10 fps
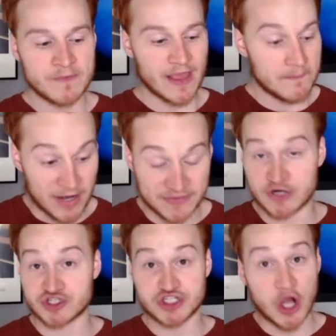But
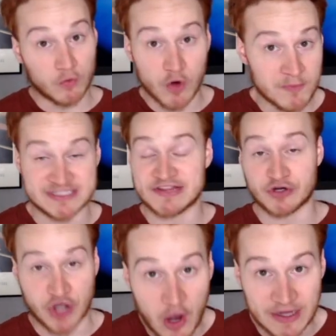there's no rumors that they're
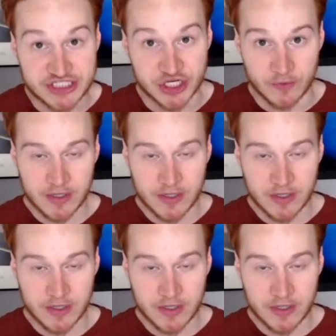going to.